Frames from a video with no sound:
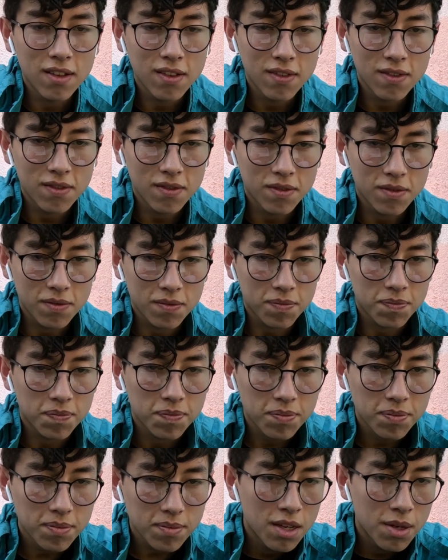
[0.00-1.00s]

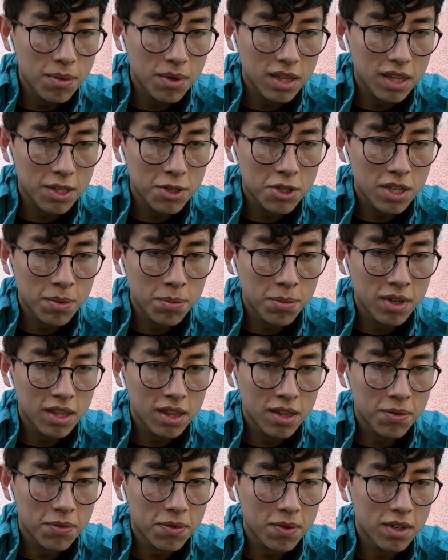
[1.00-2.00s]
You want the shimmer
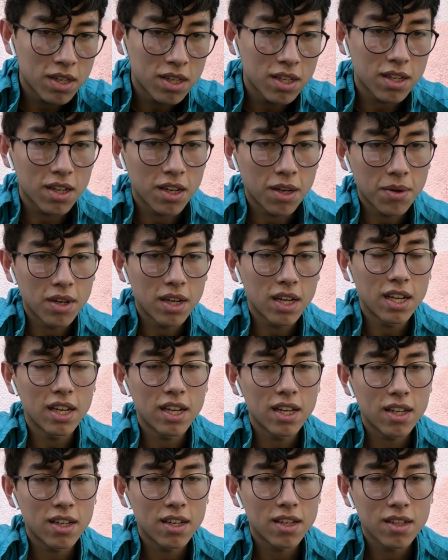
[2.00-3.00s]
at the front, go
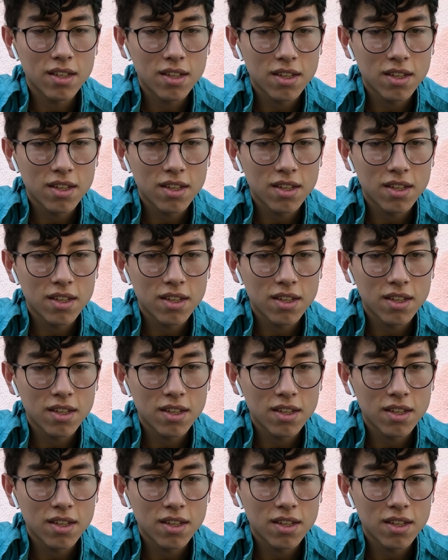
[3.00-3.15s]
ahead.